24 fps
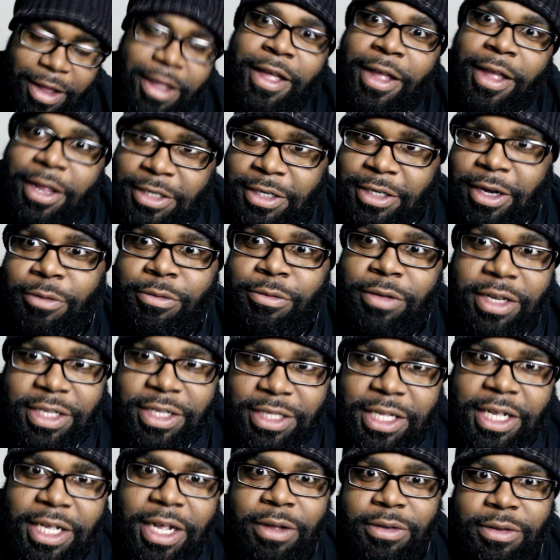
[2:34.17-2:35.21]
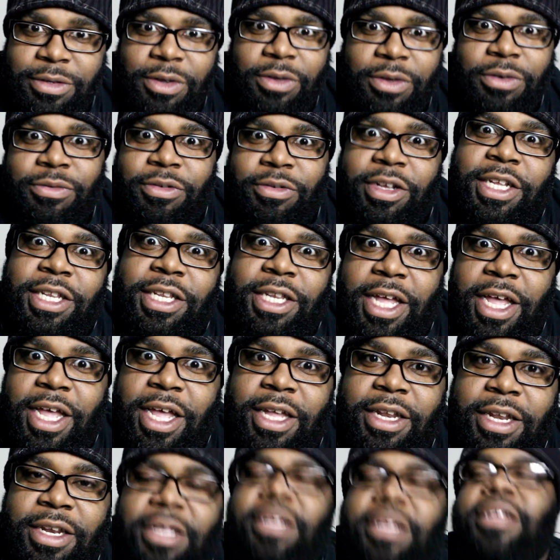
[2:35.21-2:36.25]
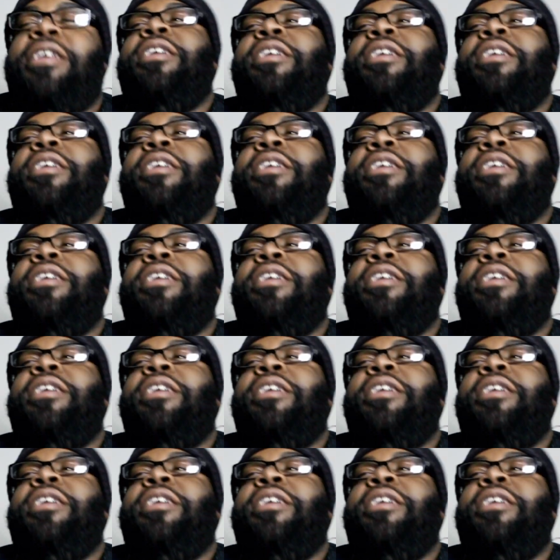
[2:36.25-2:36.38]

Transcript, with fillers: Did y'all really think I was gonna read that?